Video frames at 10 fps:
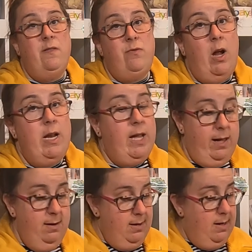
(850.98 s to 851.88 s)
on
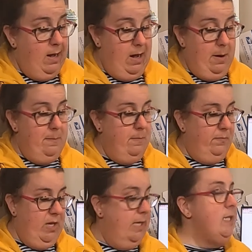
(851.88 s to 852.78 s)
Friday.
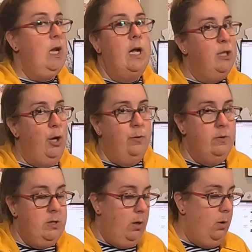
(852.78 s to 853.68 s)
It is not new.
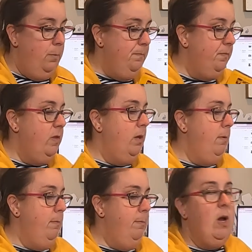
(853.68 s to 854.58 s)
So,
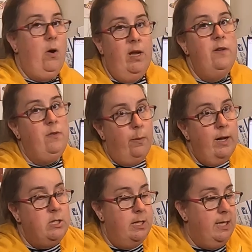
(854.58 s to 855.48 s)
Mary, if you're
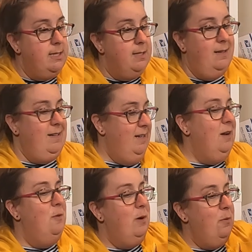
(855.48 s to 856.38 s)
watching this,
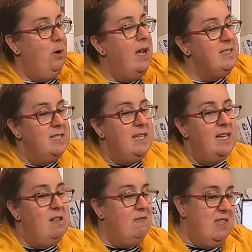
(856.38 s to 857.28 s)
we were
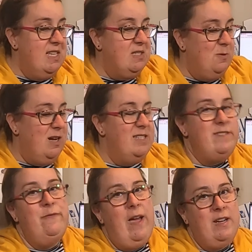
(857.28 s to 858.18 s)
hesitant if this
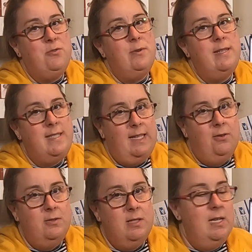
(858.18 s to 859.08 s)
was factory
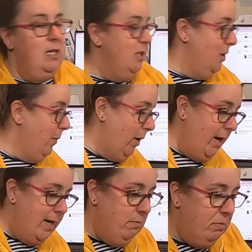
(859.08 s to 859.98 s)
sealed. So we were
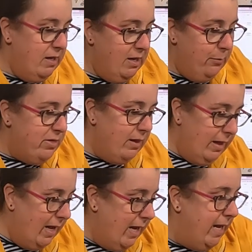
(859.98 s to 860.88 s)
kind of playing with the
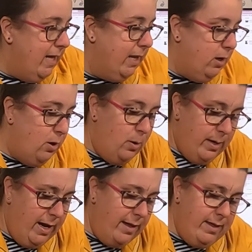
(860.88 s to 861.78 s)
light, like, oh
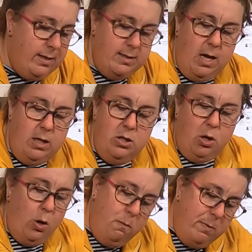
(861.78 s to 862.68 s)
yeah, that does not
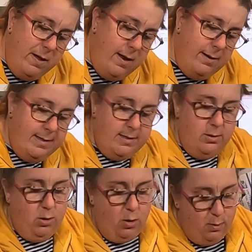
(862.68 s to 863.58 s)
look open. It
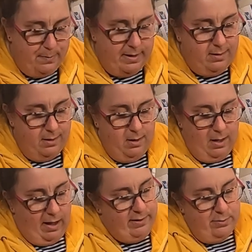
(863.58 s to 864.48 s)
doesn't look open.
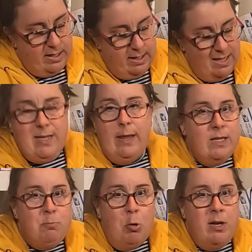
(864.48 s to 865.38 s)
I don't think it is. I
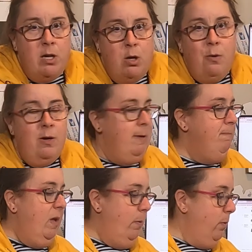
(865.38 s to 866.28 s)
think it's brand new.
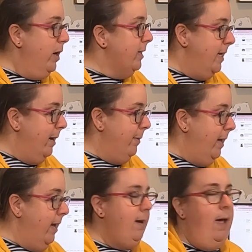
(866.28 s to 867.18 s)
And we're
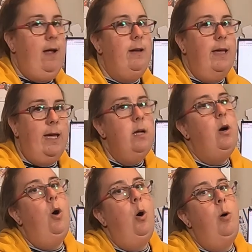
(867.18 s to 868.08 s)
examining, and I get
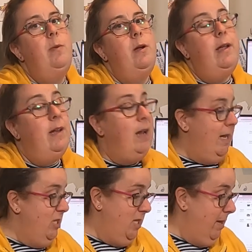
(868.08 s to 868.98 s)
home, and
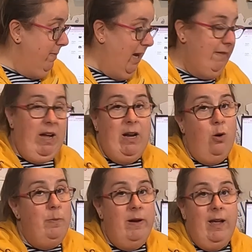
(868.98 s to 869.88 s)
I'm like, I've got to
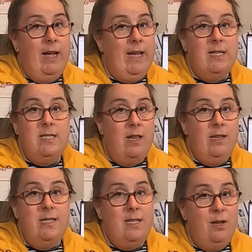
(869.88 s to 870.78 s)
open it. I can't sell
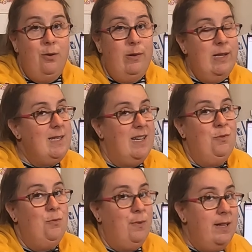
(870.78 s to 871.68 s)
it as new unless I
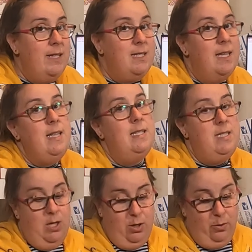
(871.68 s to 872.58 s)
can really see that
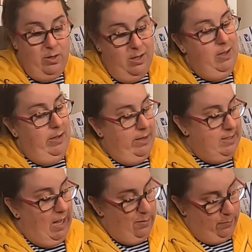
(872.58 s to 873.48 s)
it's new,
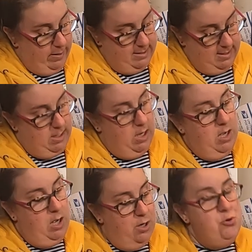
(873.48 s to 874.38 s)
because I wasn't
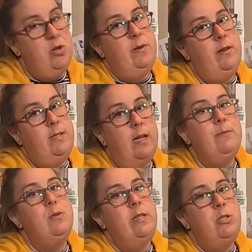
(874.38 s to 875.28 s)

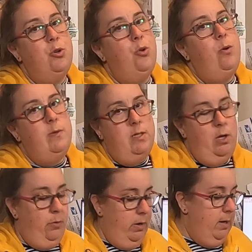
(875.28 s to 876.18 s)
110% sure it was
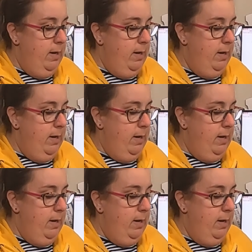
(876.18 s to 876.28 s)
new.